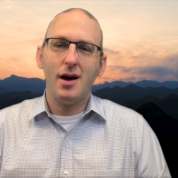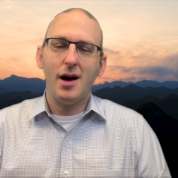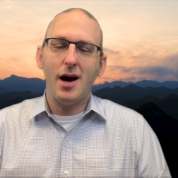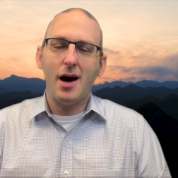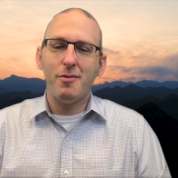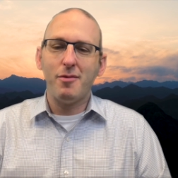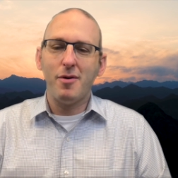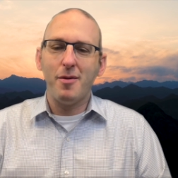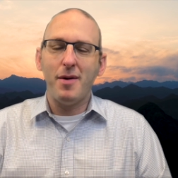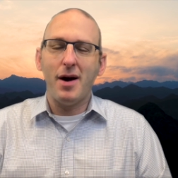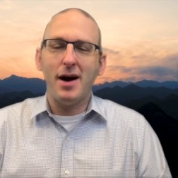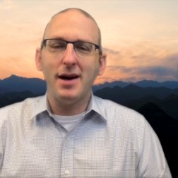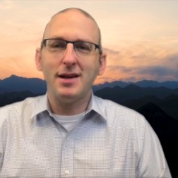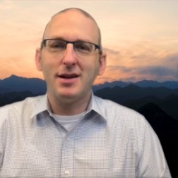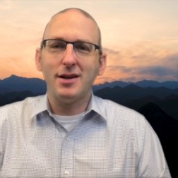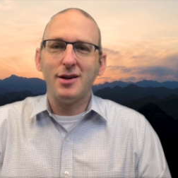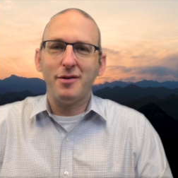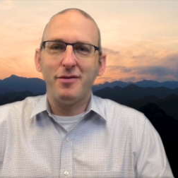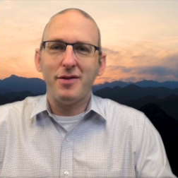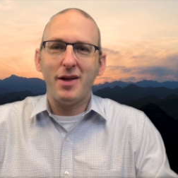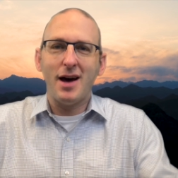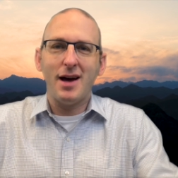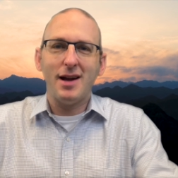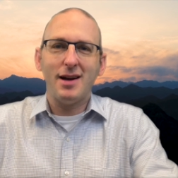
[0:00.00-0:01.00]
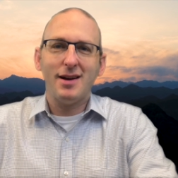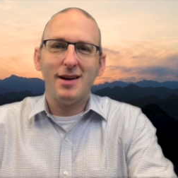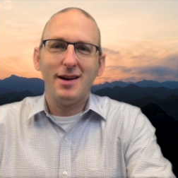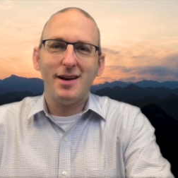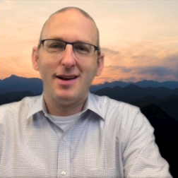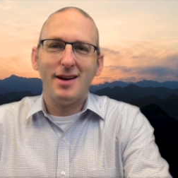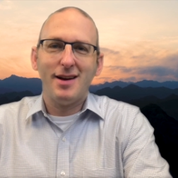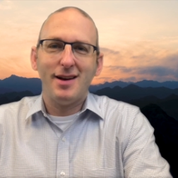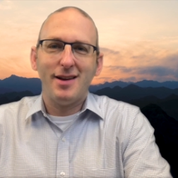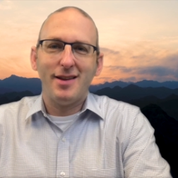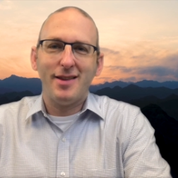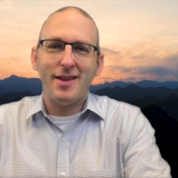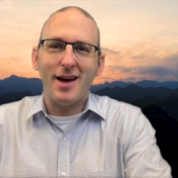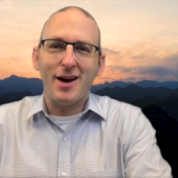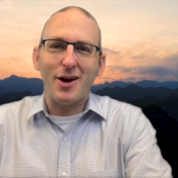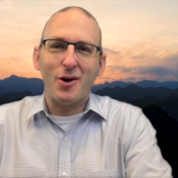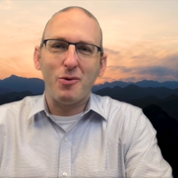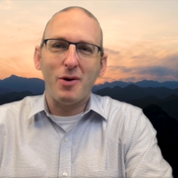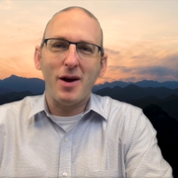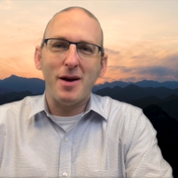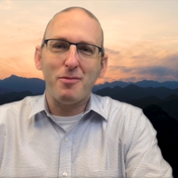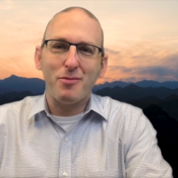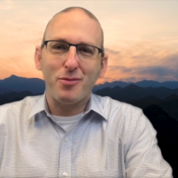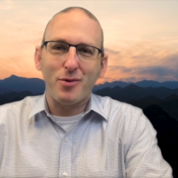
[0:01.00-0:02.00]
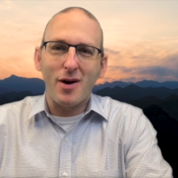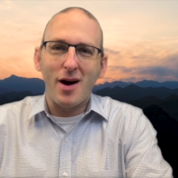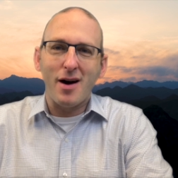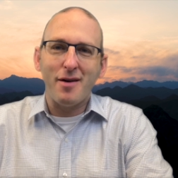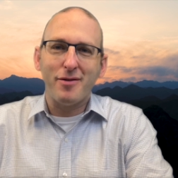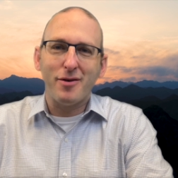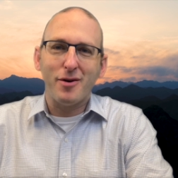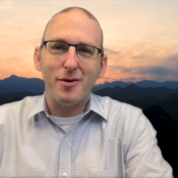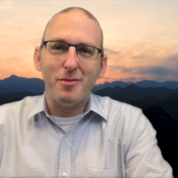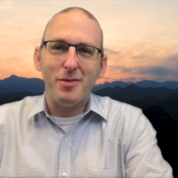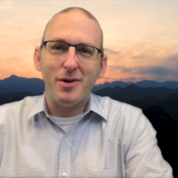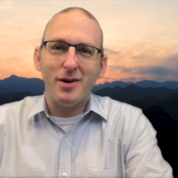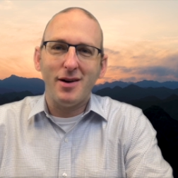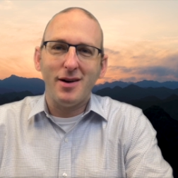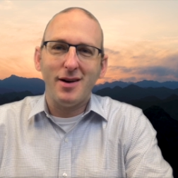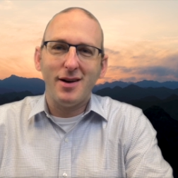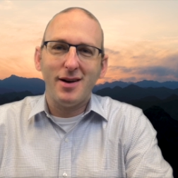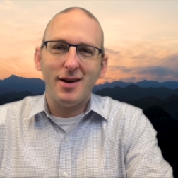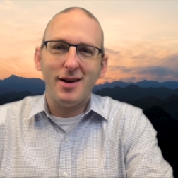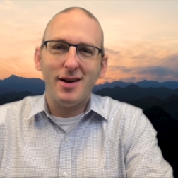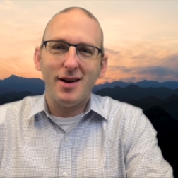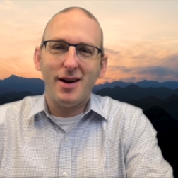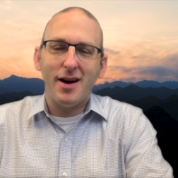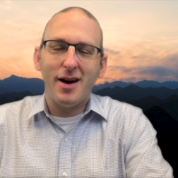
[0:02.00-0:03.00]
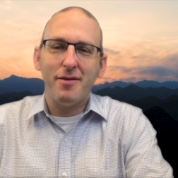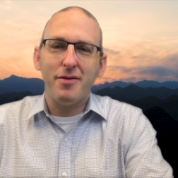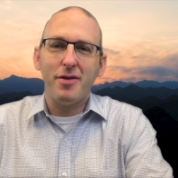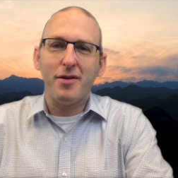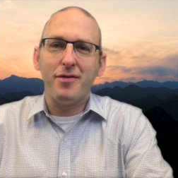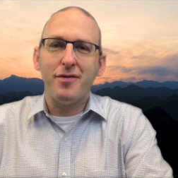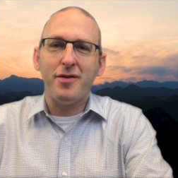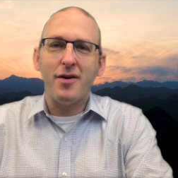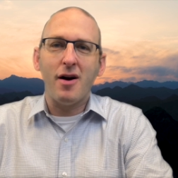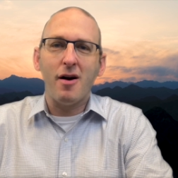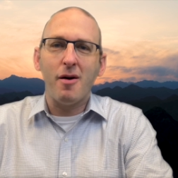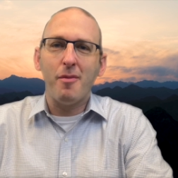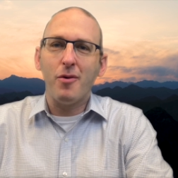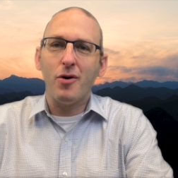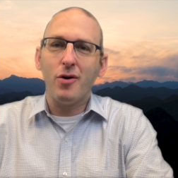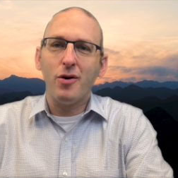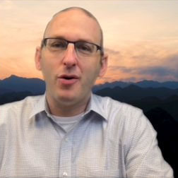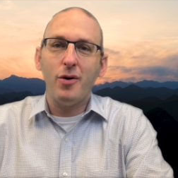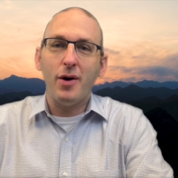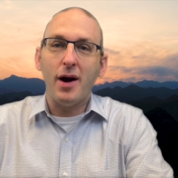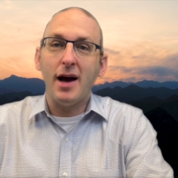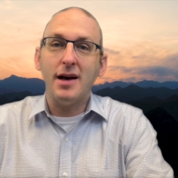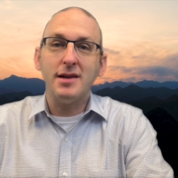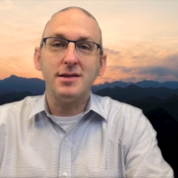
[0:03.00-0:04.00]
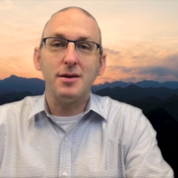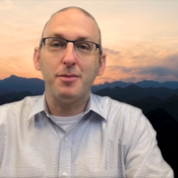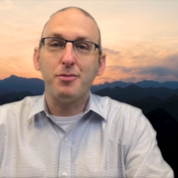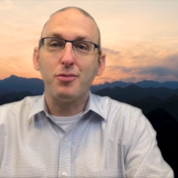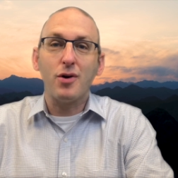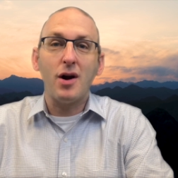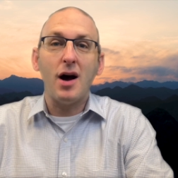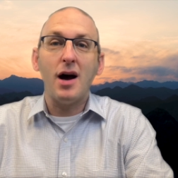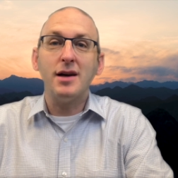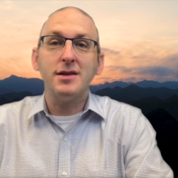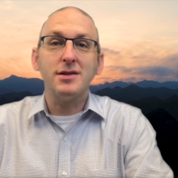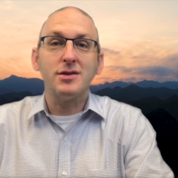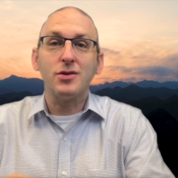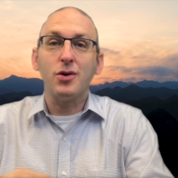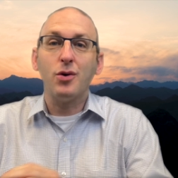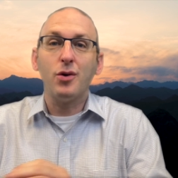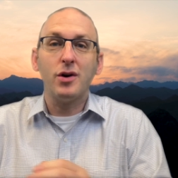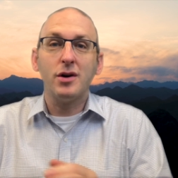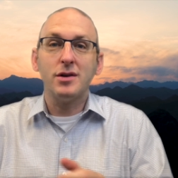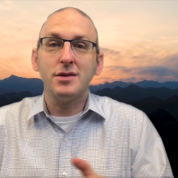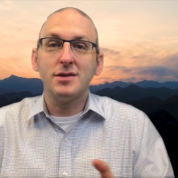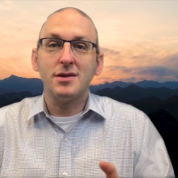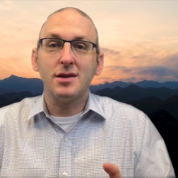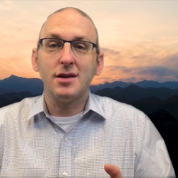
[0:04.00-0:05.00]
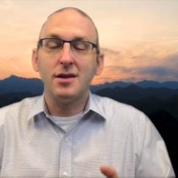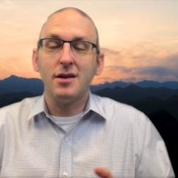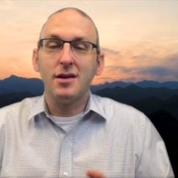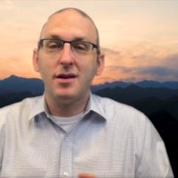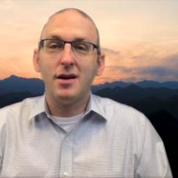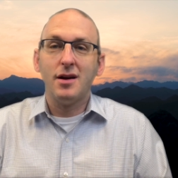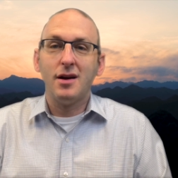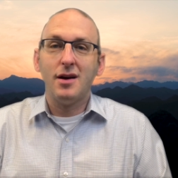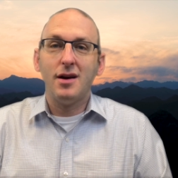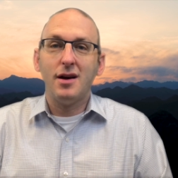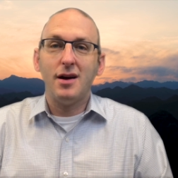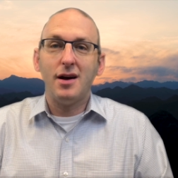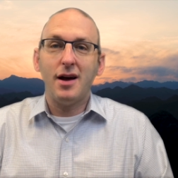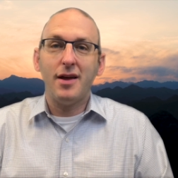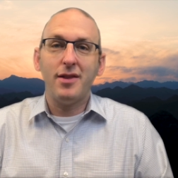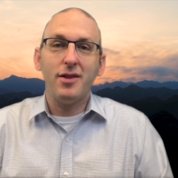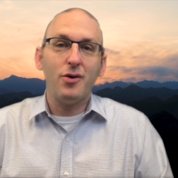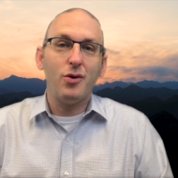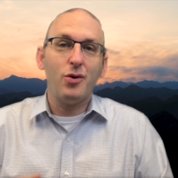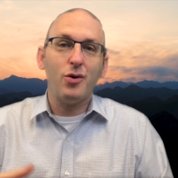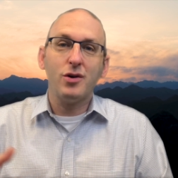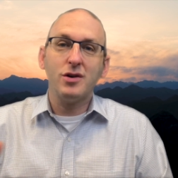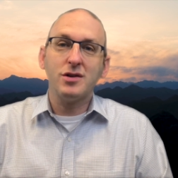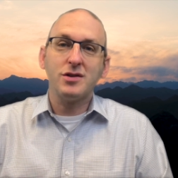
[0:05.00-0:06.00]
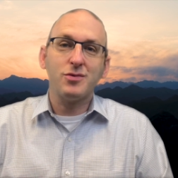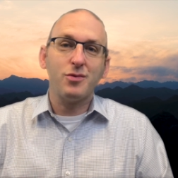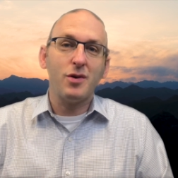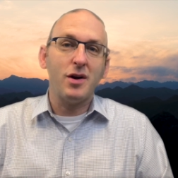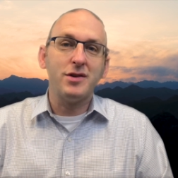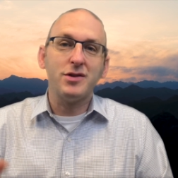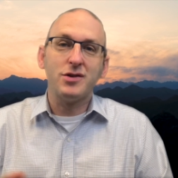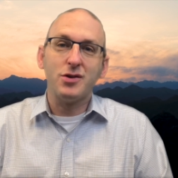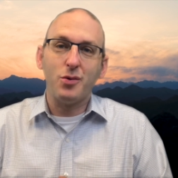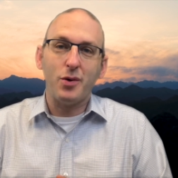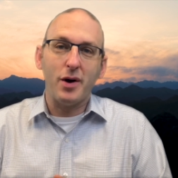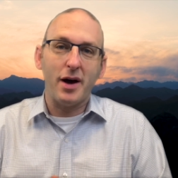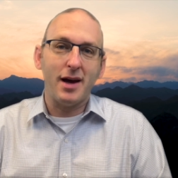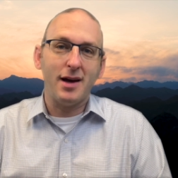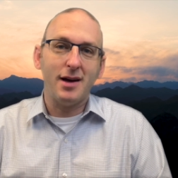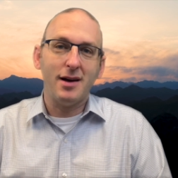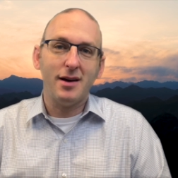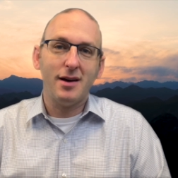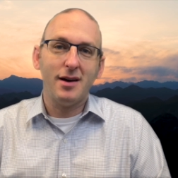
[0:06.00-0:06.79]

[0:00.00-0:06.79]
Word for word: I'm reminded of that that great proverb of the farmer who has a prized horse and and the horse runs away.